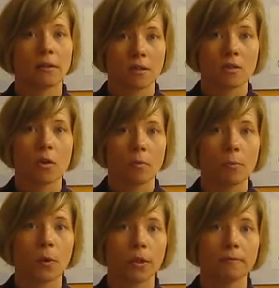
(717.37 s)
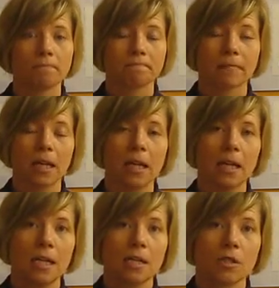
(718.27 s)
that's so important.
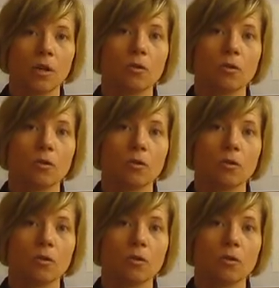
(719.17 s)
So